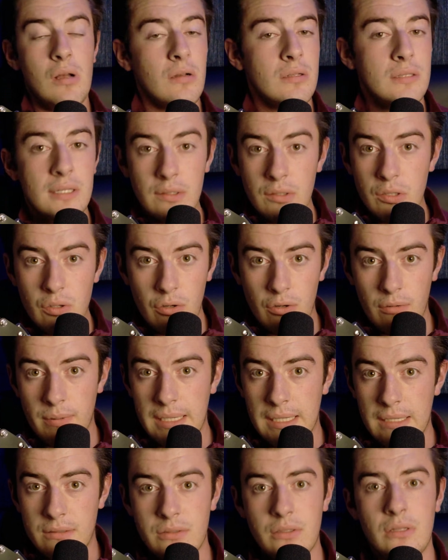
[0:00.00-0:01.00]
tell you, Obie,
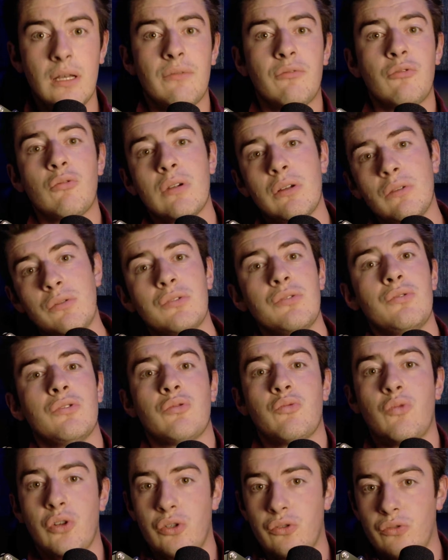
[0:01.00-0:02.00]
and I'll tell everyone else who is
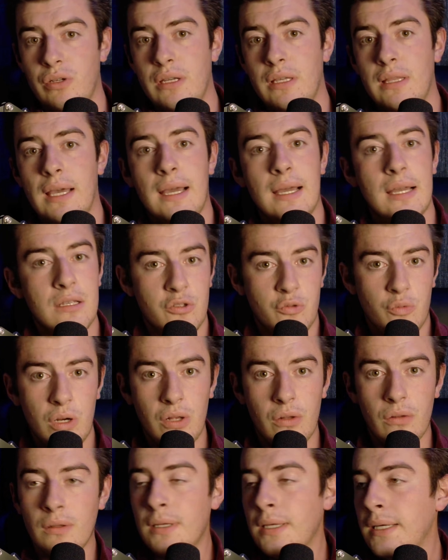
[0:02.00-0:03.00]
wondering that as well.